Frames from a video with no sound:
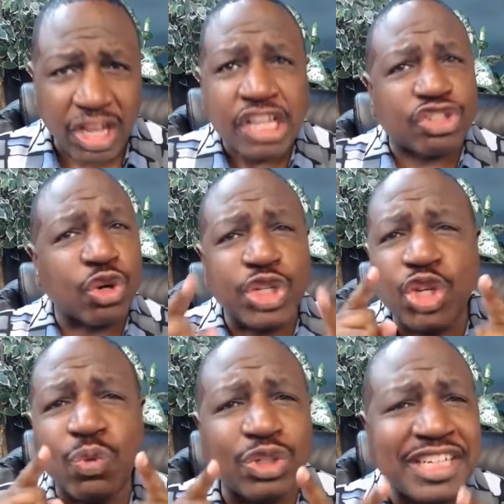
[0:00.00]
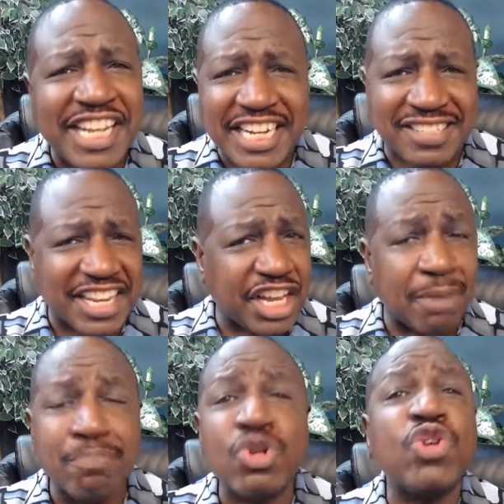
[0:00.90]
so you will need to get a
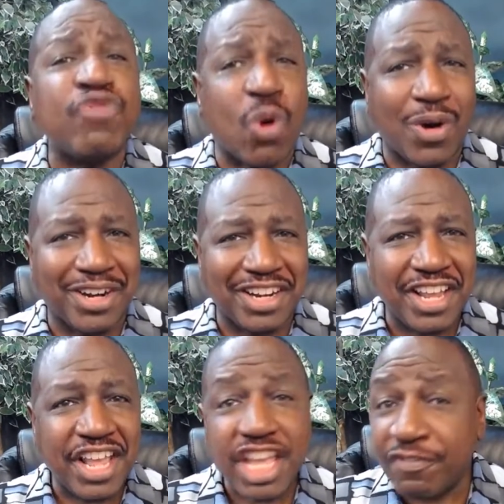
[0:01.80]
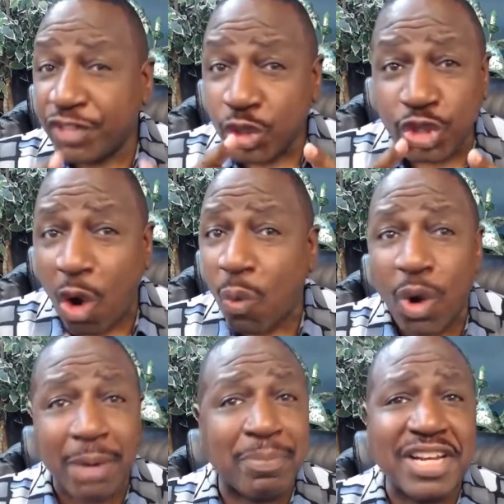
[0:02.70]
move on if you don't want
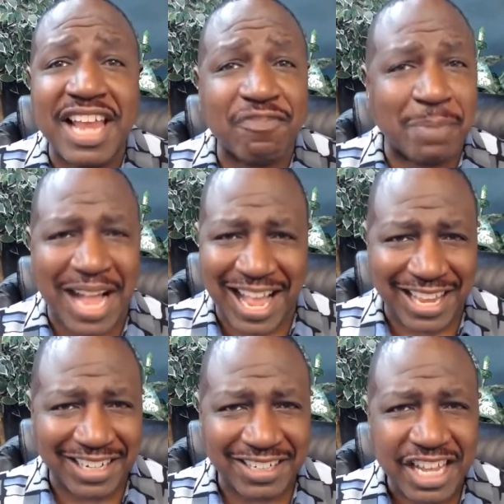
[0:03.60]
to be left behind.